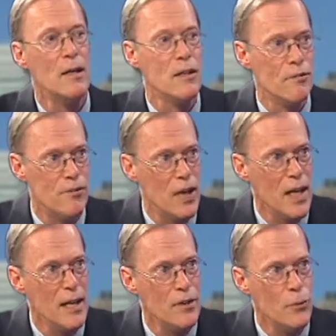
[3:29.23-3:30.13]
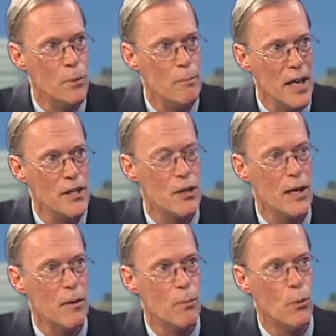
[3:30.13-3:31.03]
to fly into a major
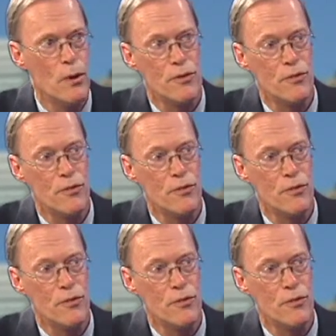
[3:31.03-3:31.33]
airport